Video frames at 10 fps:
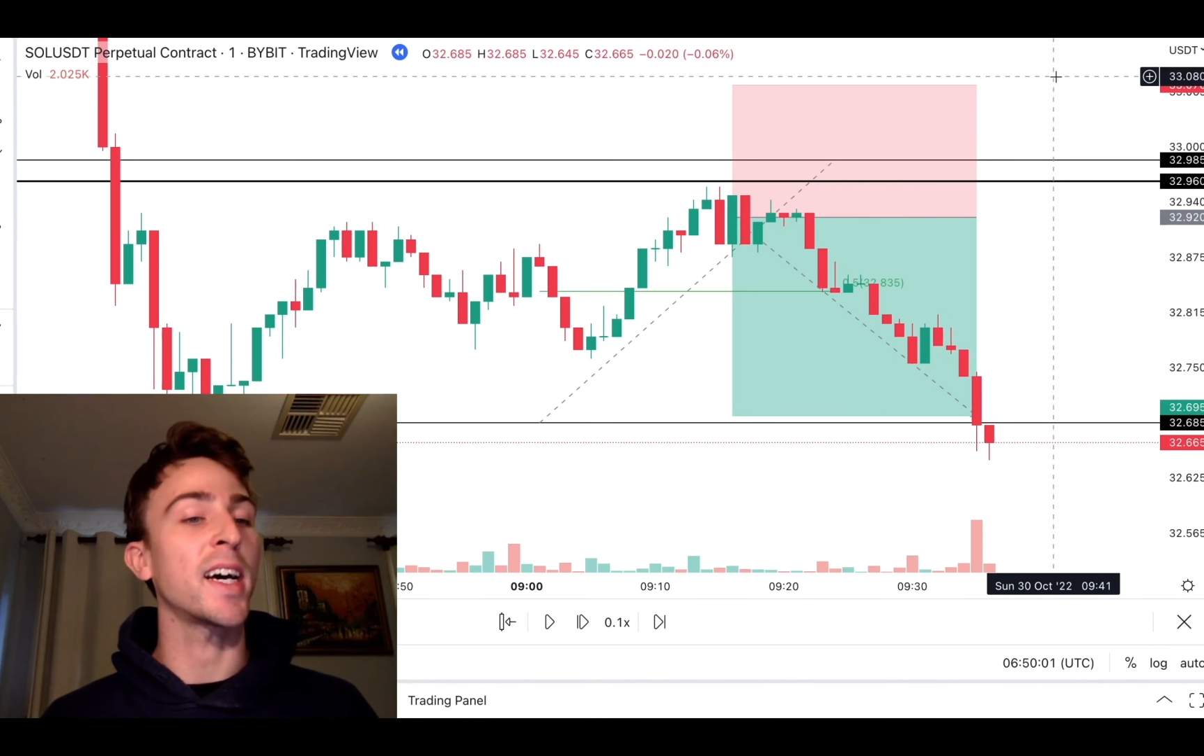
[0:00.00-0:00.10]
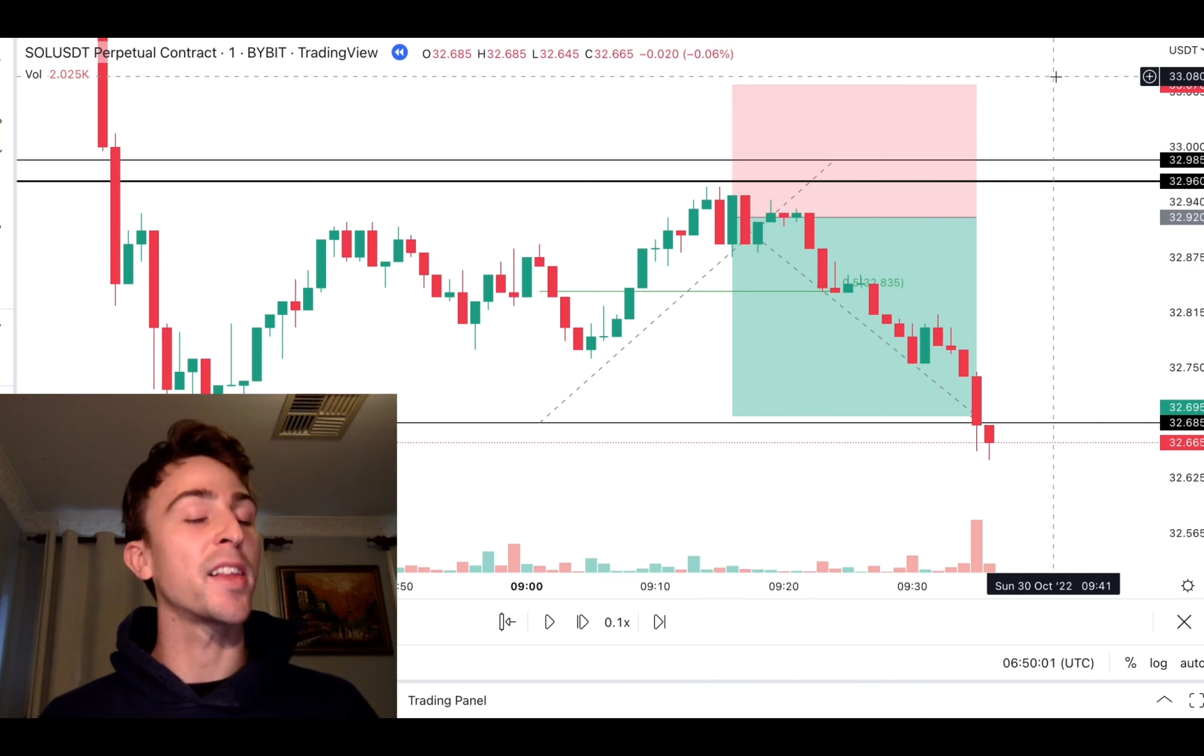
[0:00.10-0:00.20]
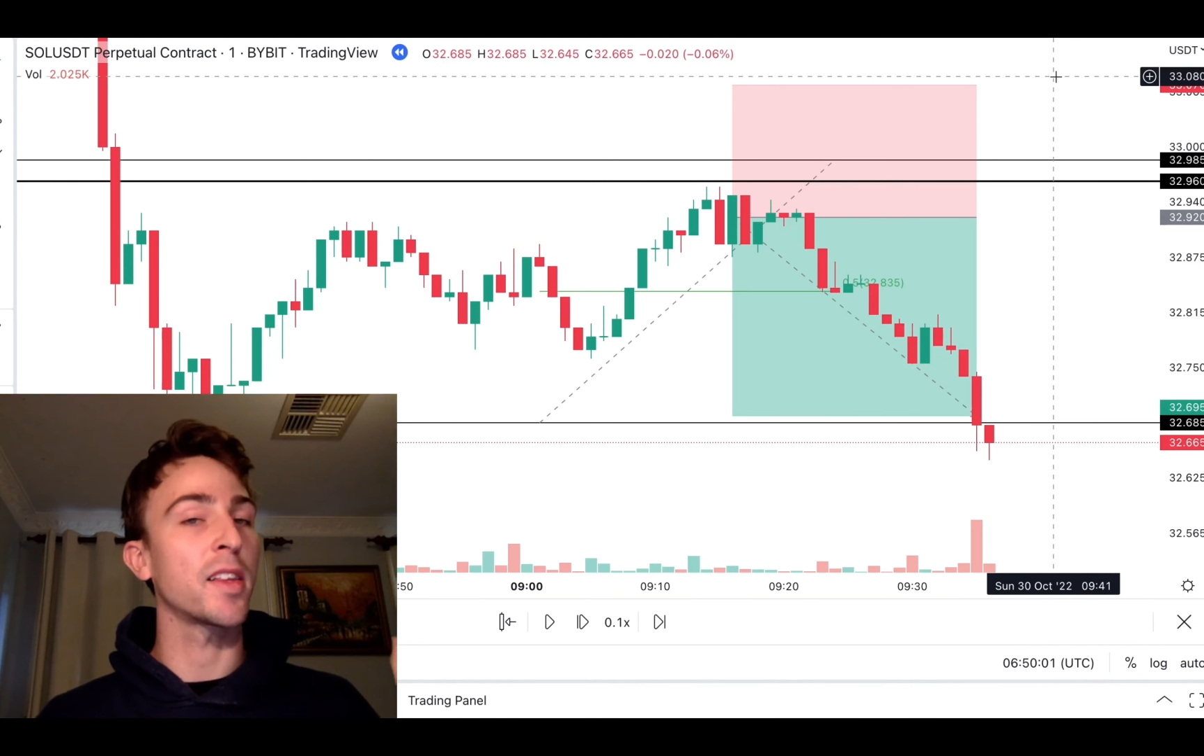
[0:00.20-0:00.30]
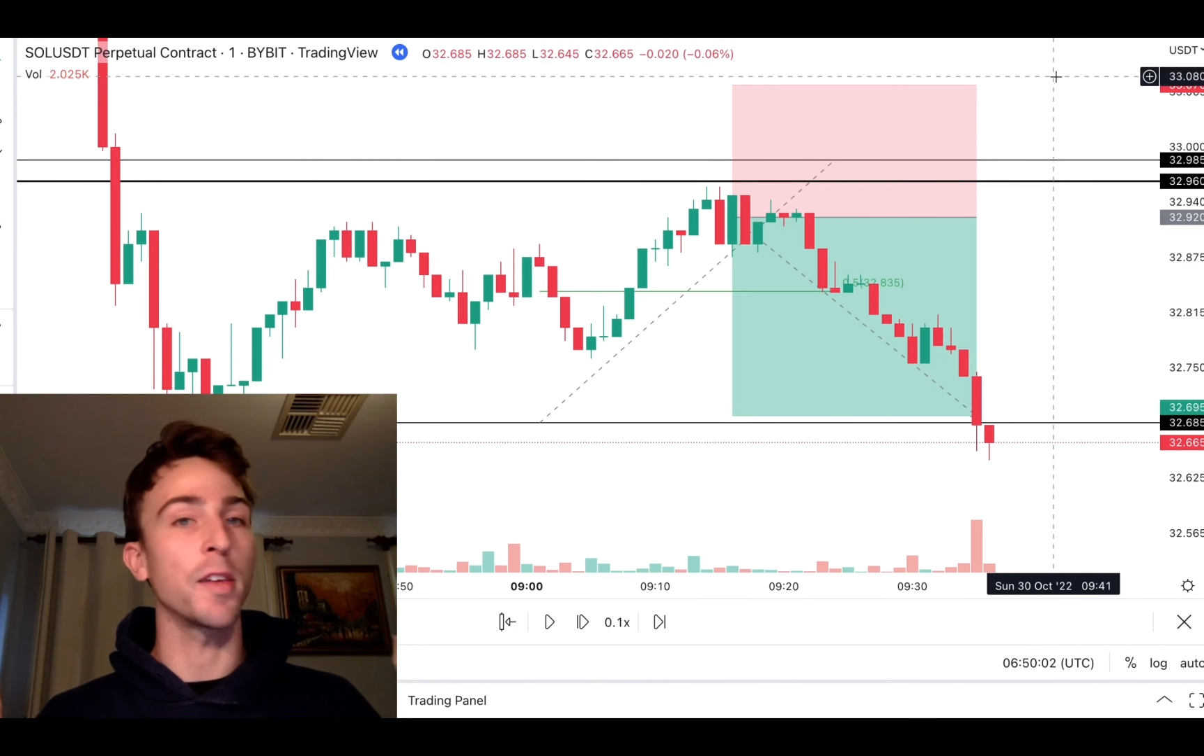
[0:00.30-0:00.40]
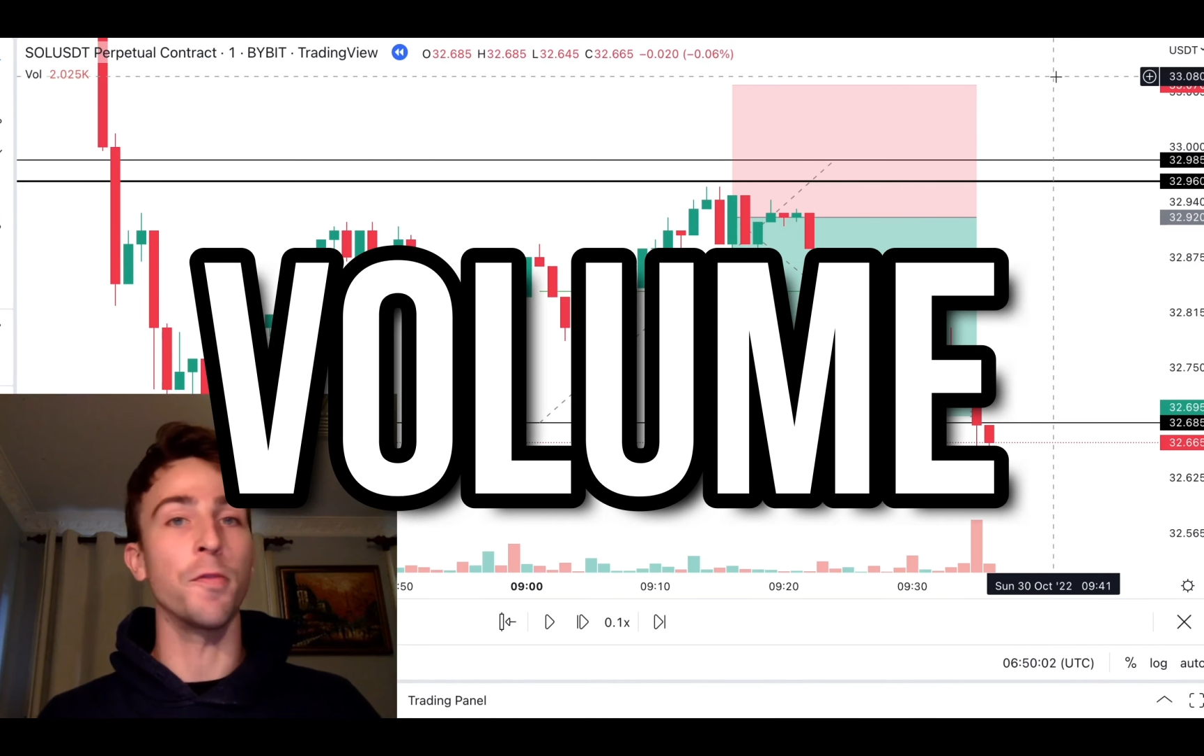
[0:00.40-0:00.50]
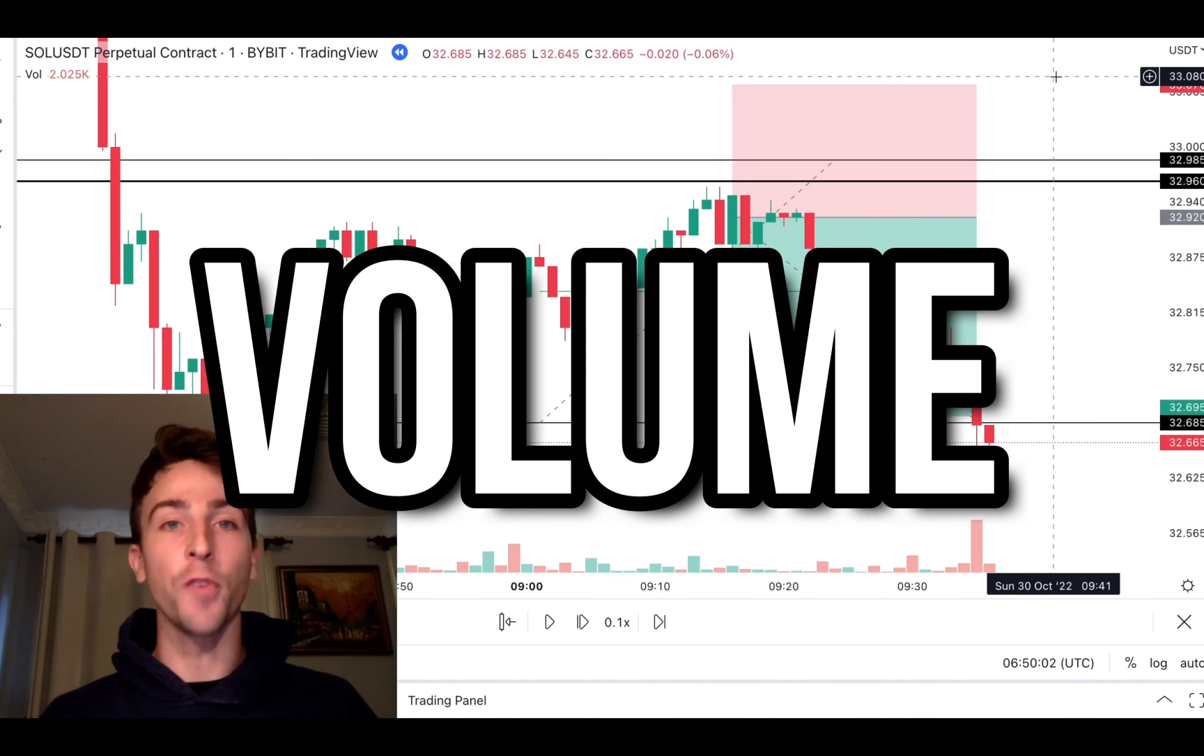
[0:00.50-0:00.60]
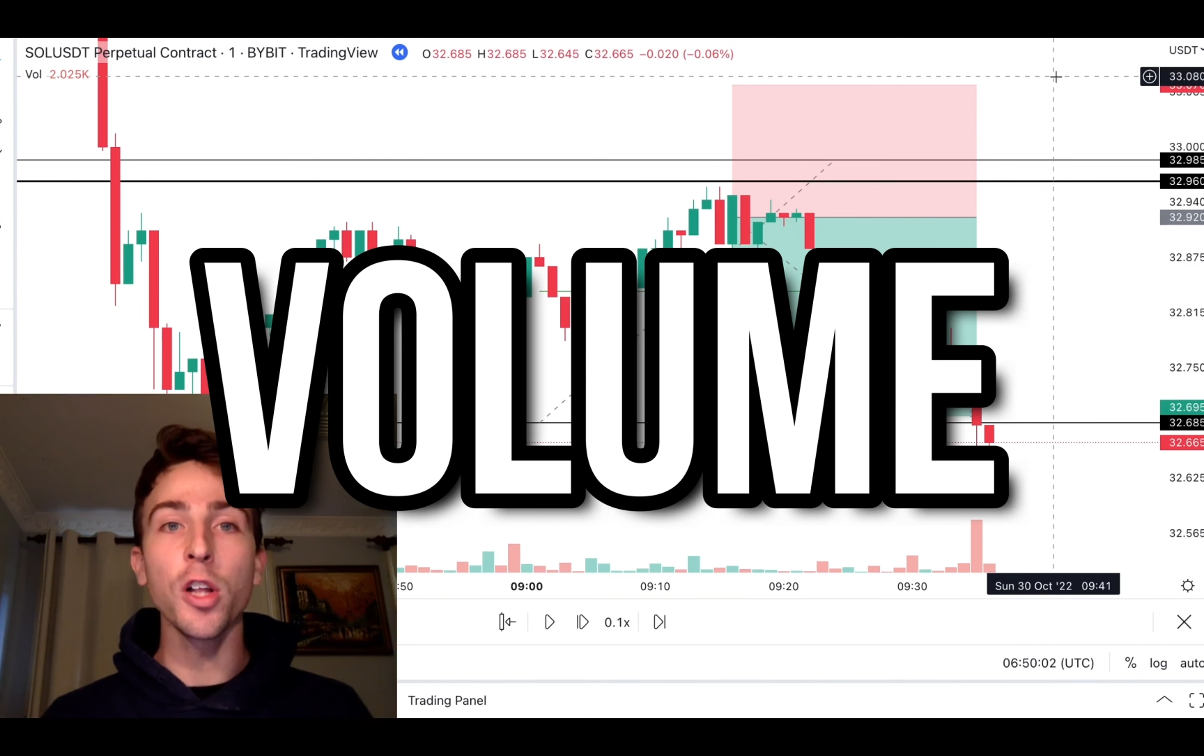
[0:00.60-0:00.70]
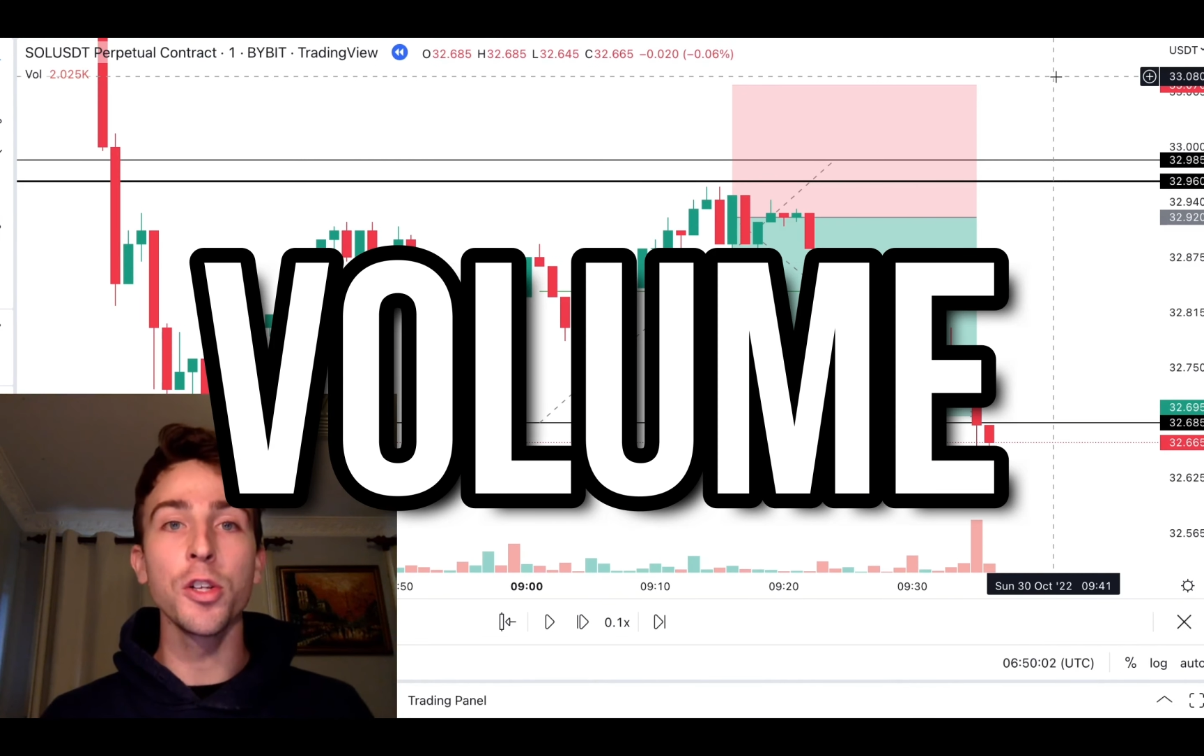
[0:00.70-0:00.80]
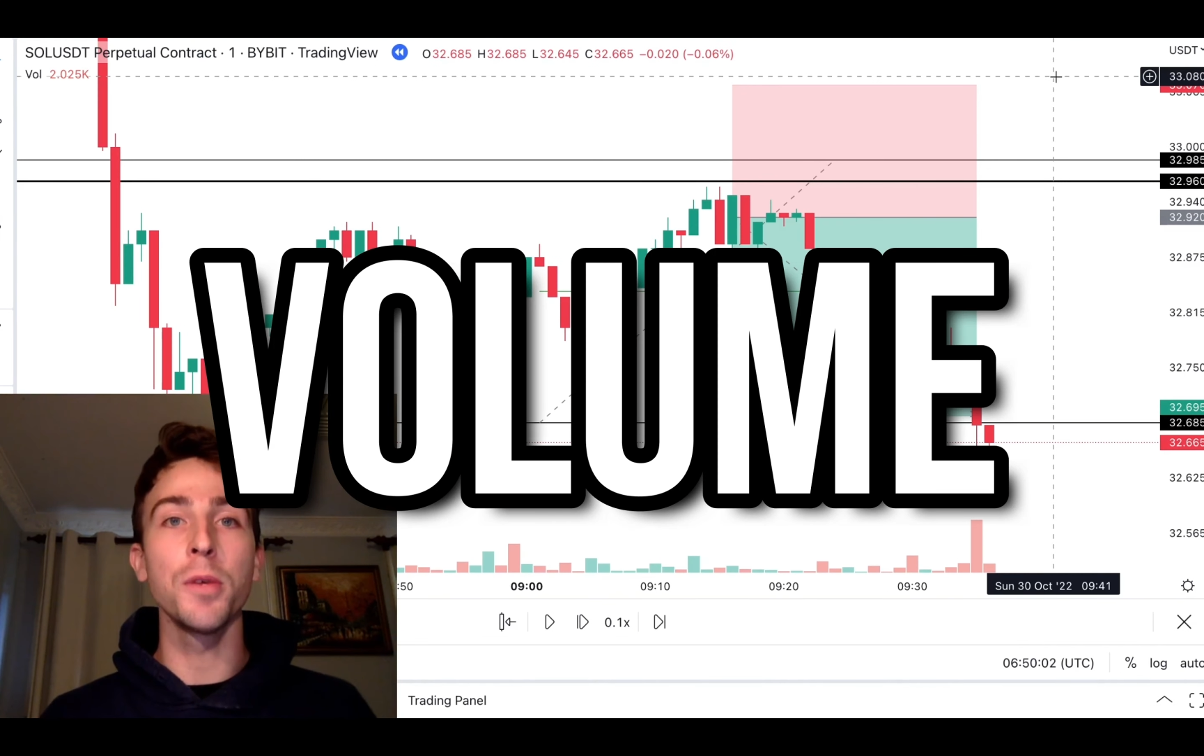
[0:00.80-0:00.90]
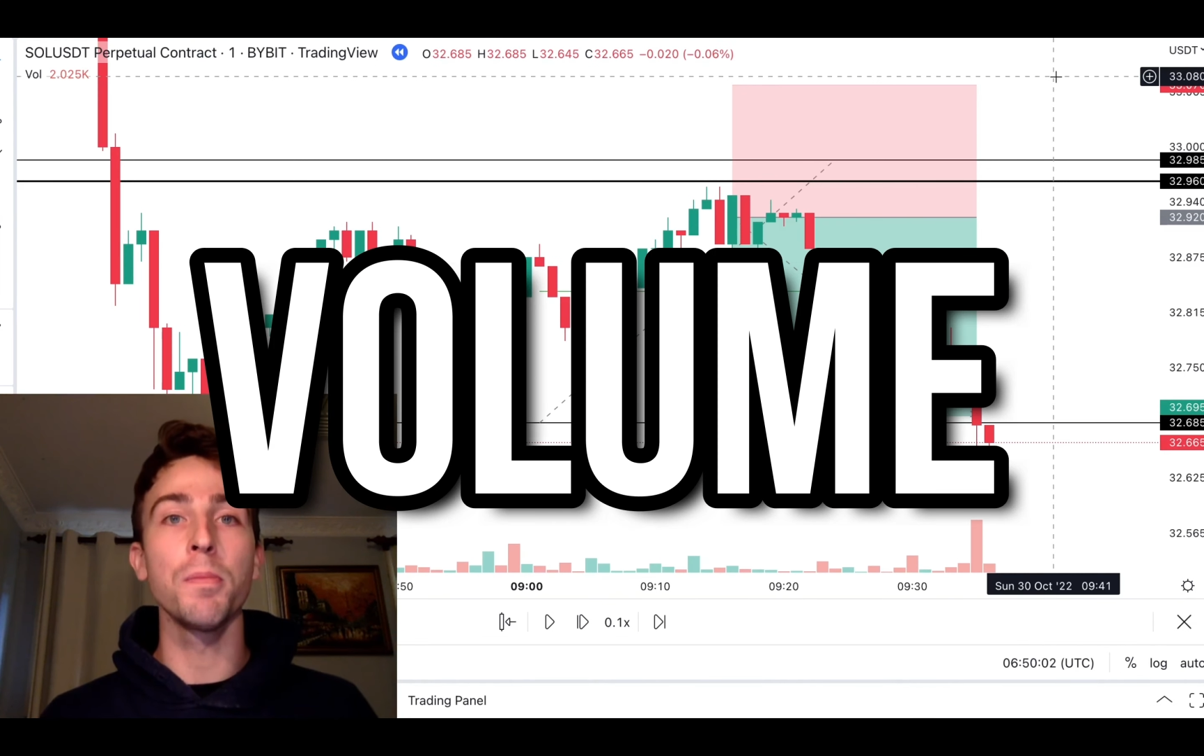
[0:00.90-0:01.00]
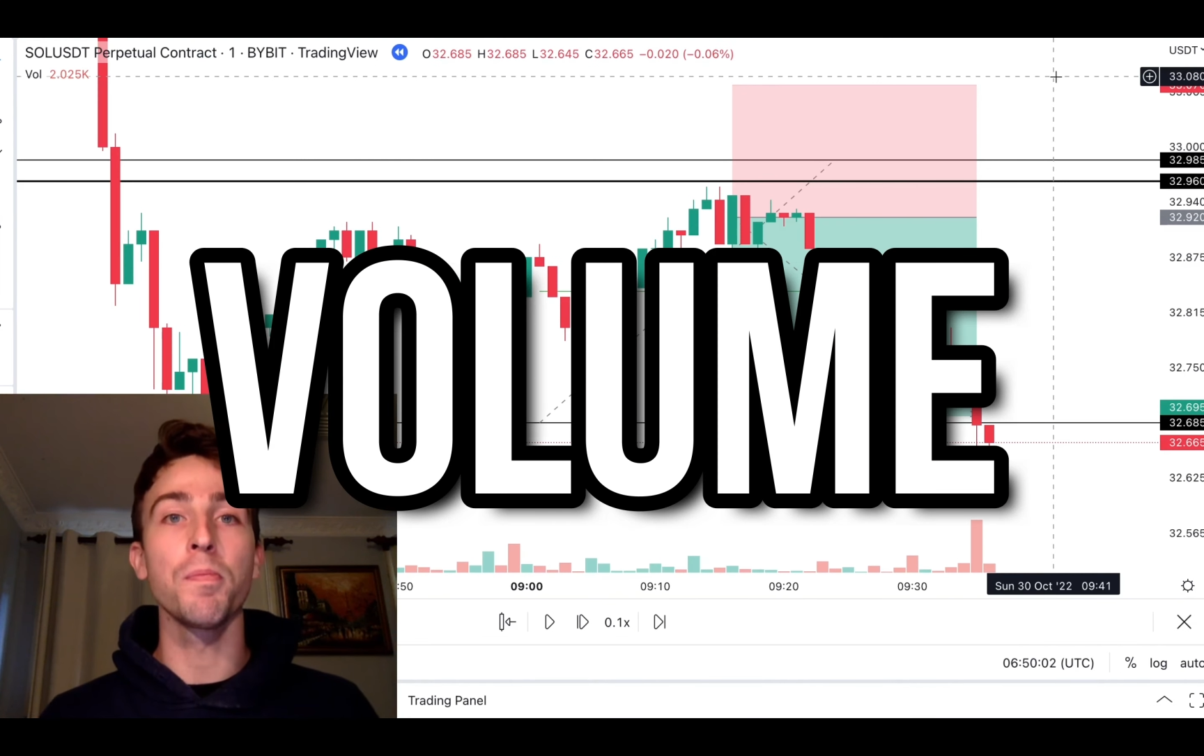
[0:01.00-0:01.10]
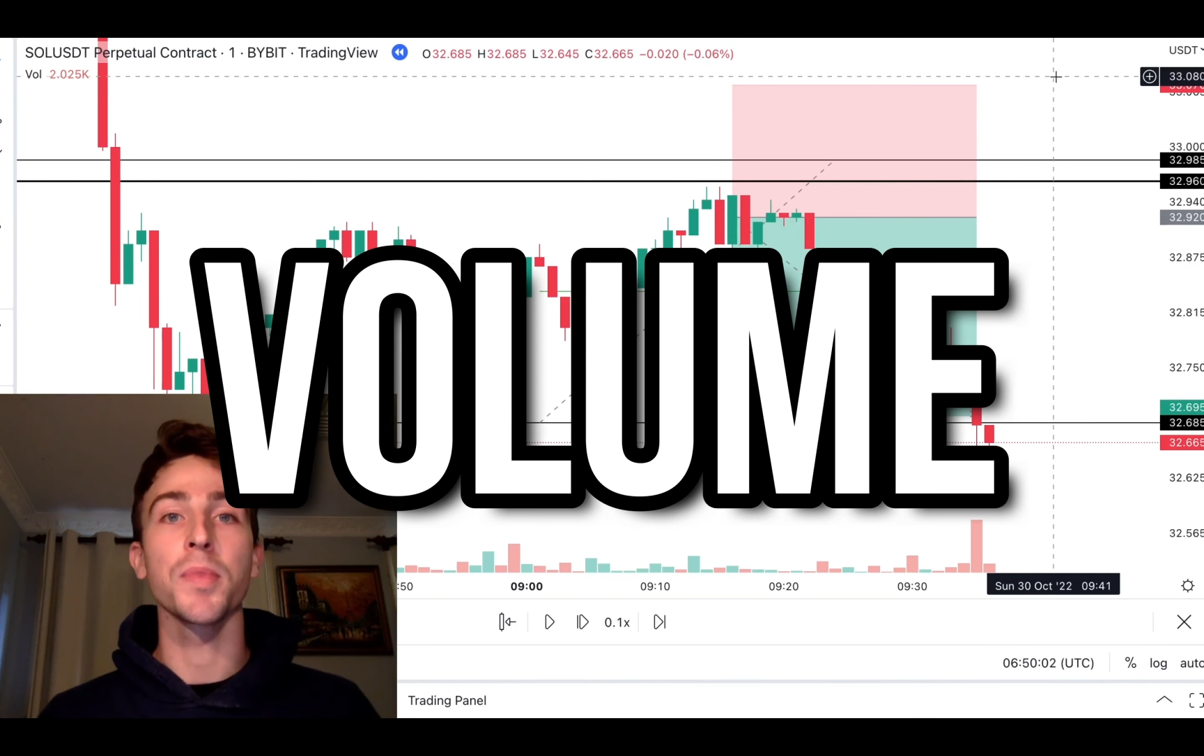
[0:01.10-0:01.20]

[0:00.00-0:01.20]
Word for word: other than volume.